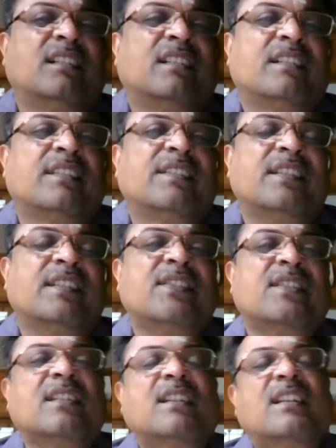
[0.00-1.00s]

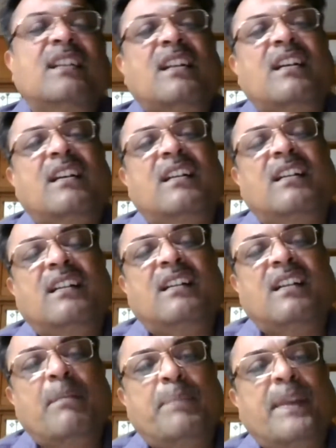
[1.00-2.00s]
such an
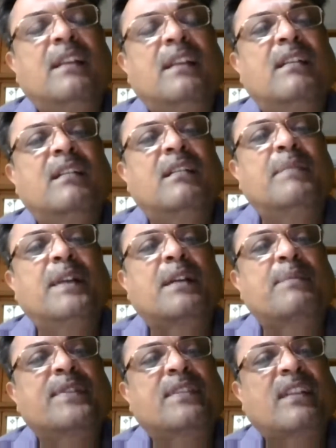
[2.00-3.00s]
appeal
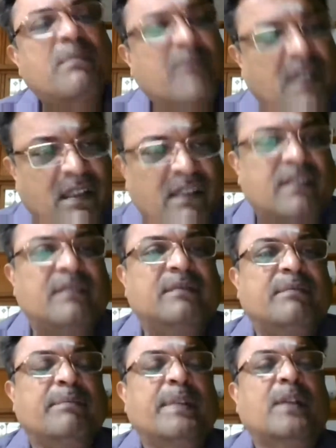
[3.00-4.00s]
becomes time barred
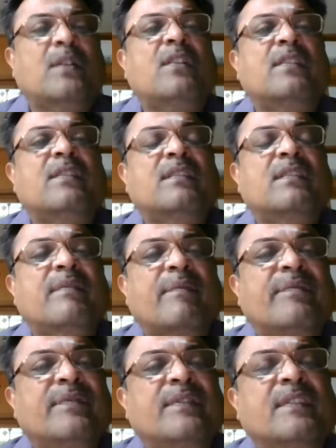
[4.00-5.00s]
because
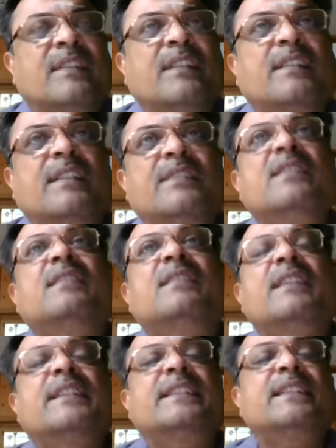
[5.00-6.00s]
the
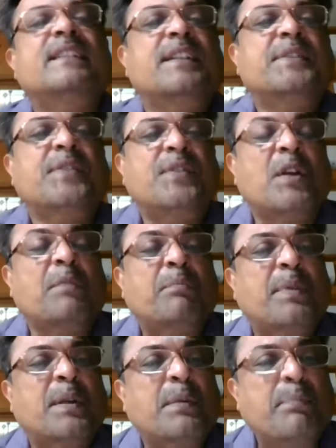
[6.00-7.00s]
legislation does not
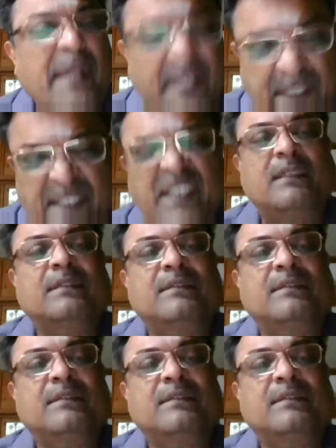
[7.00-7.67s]
permit